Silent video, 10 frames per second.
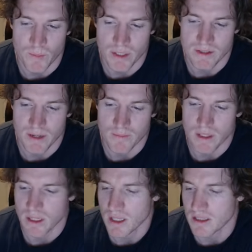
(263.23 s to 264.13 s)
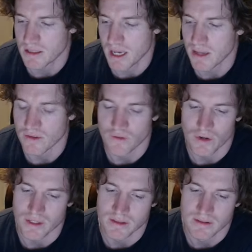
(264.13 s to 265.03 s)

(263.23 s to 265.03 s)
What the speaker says: But that's how the voting